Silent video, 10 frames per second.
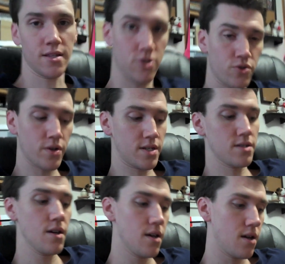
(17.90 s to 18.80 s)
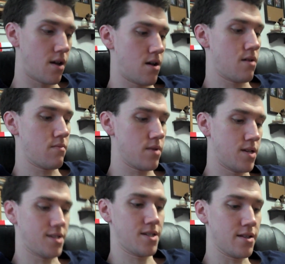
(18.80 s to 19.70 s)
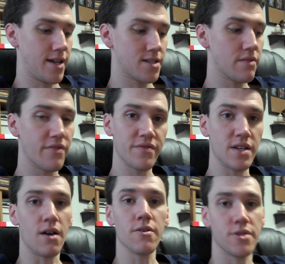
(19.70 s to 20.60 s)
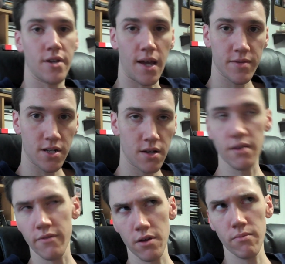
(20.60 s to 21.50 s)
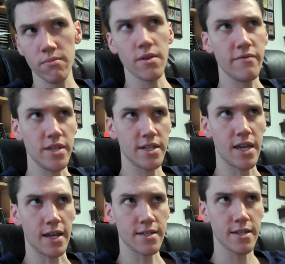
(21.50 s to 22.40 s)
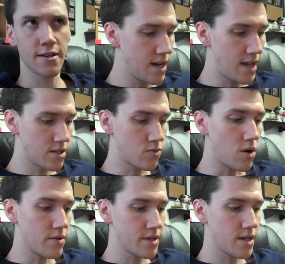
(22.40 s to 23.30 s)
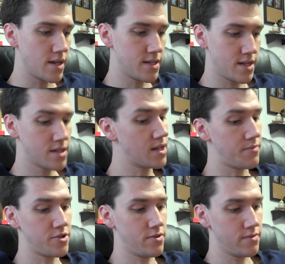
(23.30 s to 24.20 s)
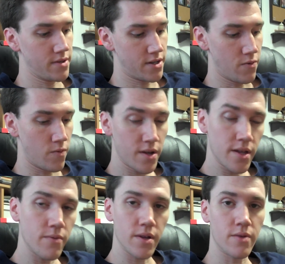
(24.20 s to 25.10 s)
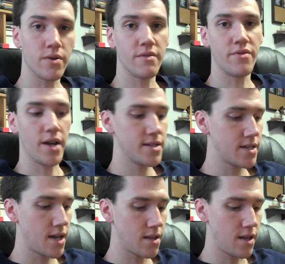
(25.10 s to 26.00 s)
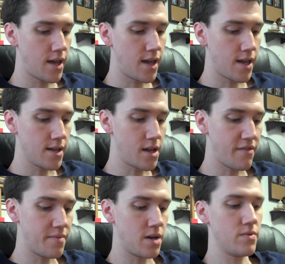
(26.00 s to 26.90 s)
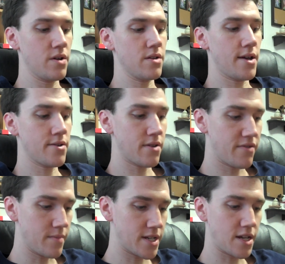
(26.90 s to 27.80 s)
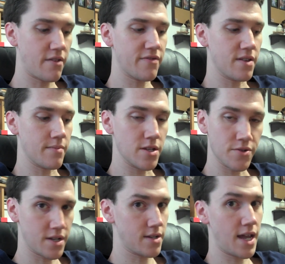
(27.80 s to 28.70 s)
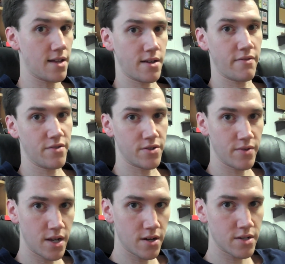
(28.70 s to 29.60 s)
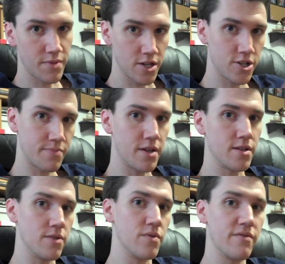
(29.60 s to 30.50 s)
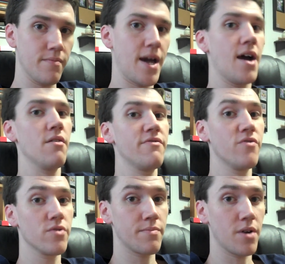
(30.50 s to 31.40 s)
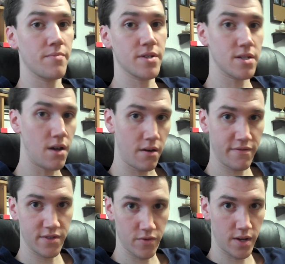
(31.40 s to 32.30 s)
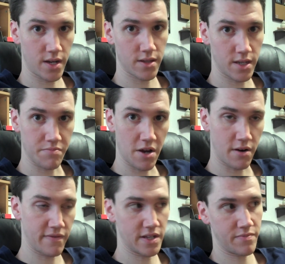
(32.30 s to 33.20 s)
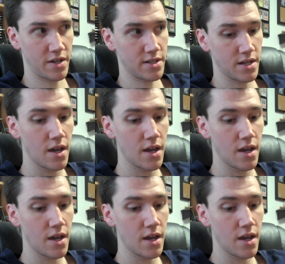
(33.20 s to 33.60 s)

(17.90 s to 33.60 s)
of choice. Um, it's less than $50 on Amazon if you live in the States, and the quality is exceptional. It's a really, really wonderful headset, and I've bought one not only for myself and I've been using daily for two years, but I just bought another one for Mal for the purpose of doing these Minecraft Let's Plays.